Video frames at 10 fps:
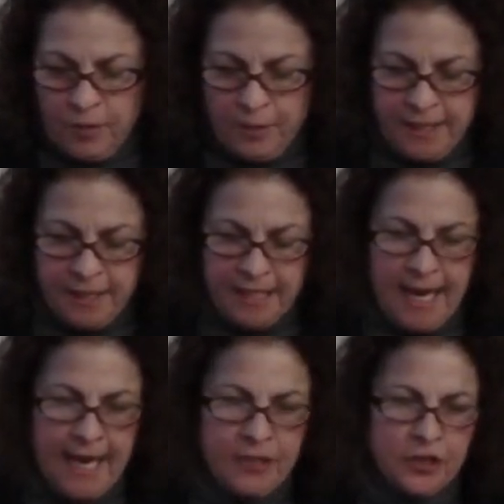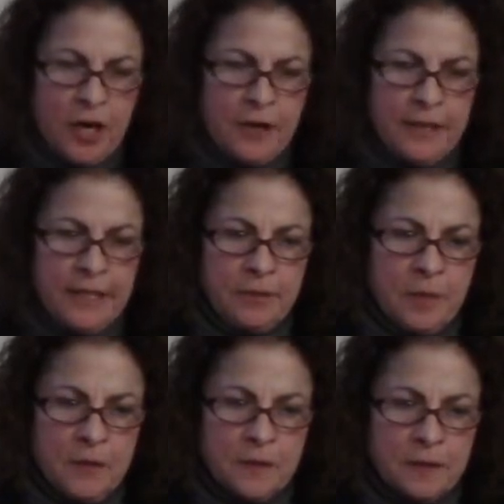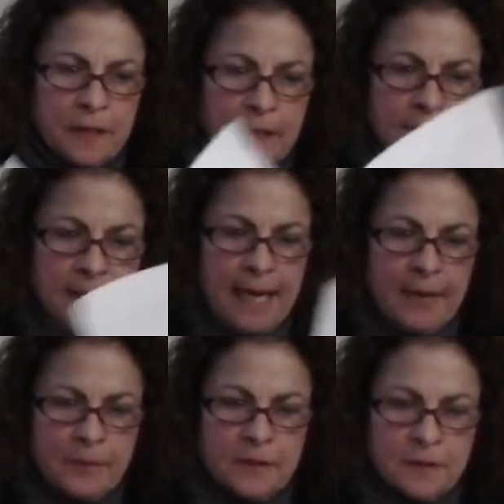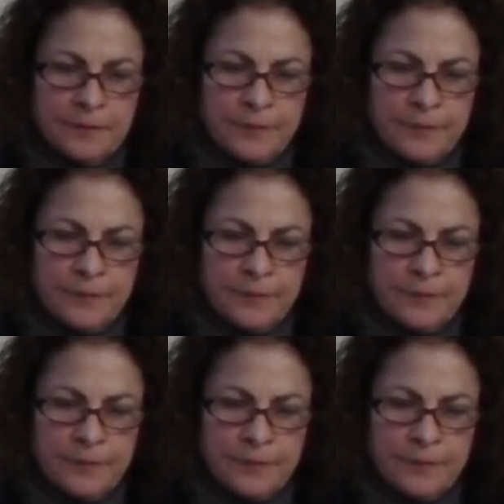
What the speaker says: we engage our innermost depths.